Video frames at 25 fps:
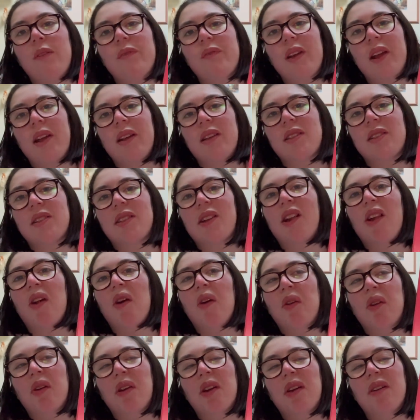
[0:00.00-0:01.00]
Thanks,
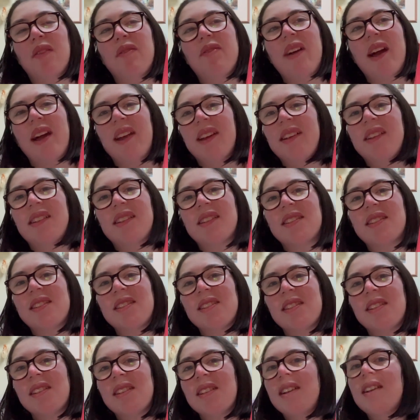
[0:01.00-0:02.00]
Clock.
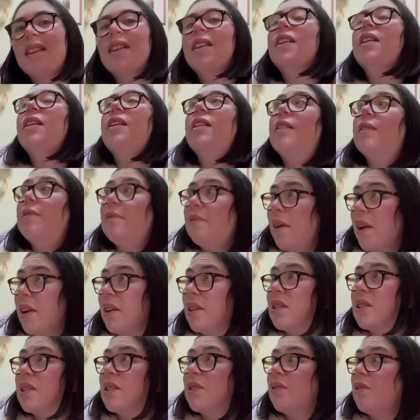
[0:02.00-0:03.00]

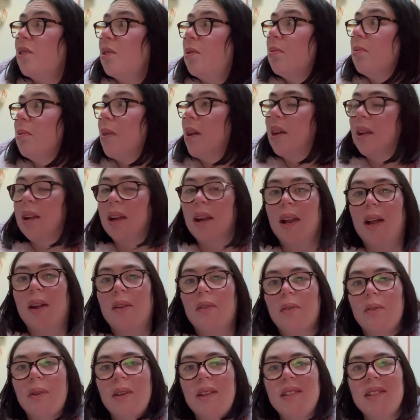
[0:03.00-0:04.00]
Thanks for making a
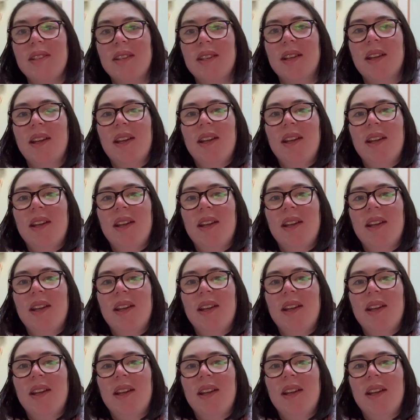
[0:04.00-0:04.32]
loud noise.